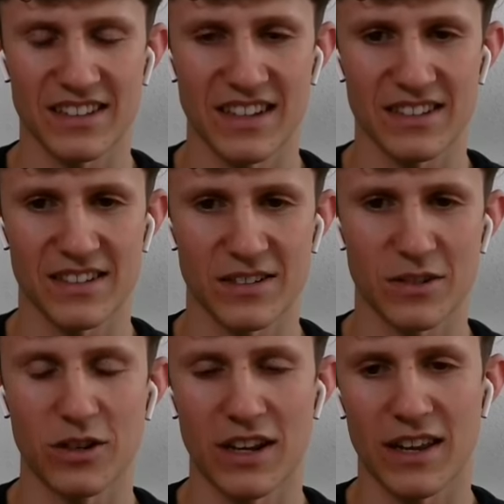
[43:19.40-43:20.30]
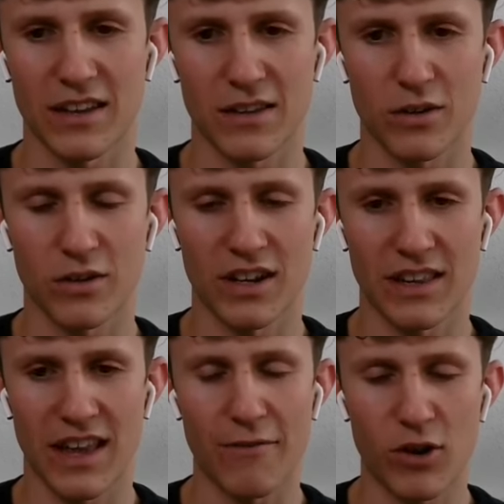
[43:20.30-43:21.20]
Yes, yes. So the so
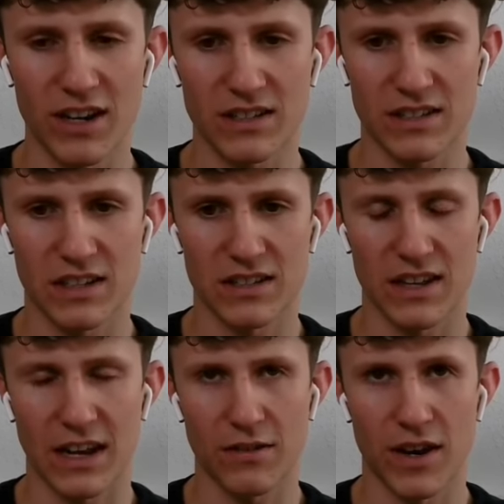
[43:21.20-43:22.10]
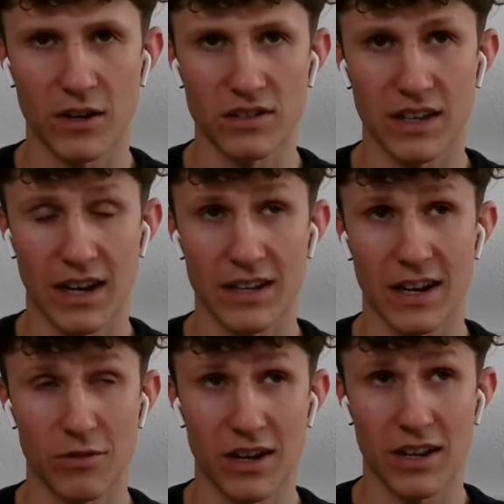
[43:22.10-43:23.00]
the, the Everest is eight thousand eight
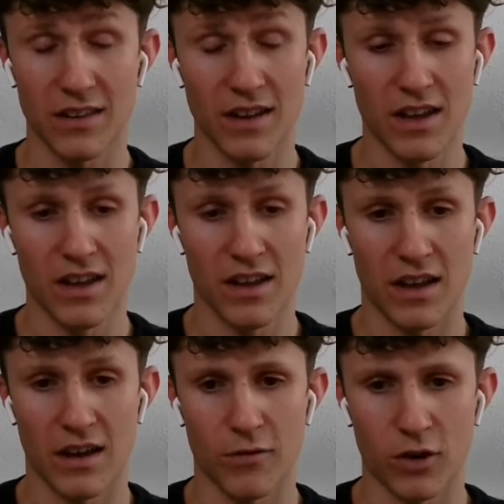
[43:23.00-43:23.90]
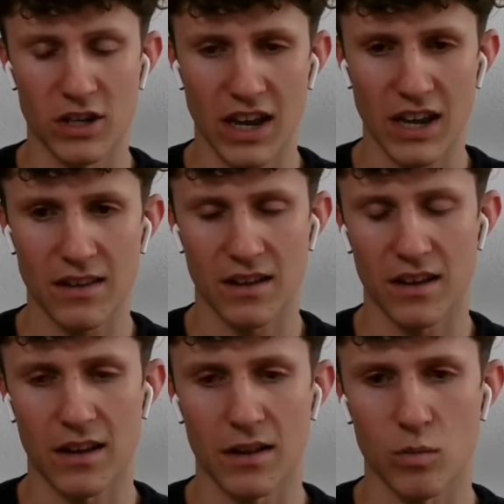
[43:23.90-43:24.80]
hundred forty-eight,
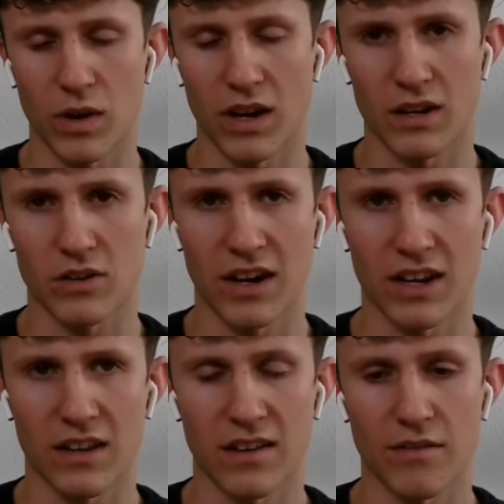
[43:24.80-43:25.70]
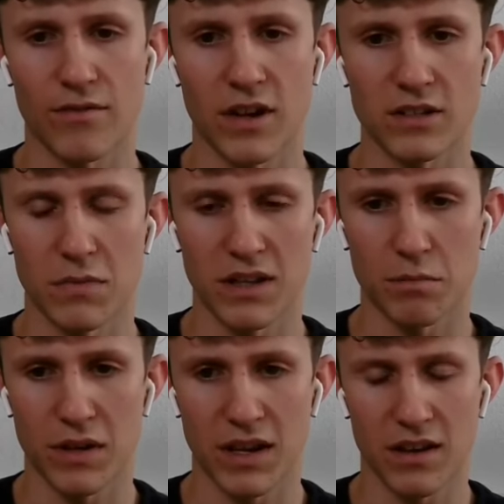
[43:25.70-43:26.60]
and we are trying a seven thousand
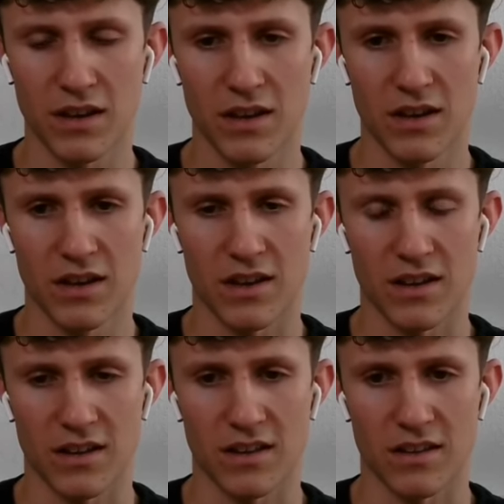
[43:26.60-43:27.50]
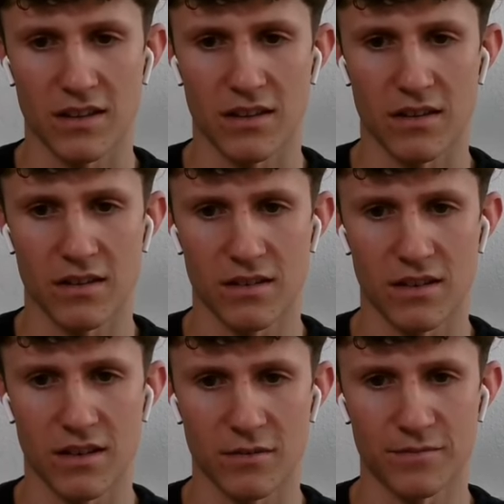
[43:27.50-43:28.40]
meter peak, and
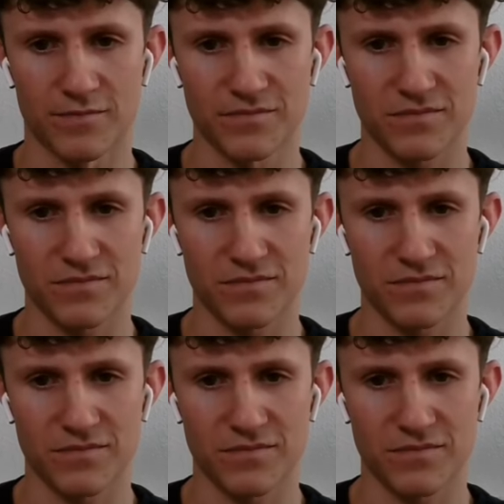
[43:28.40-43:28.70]
yeah.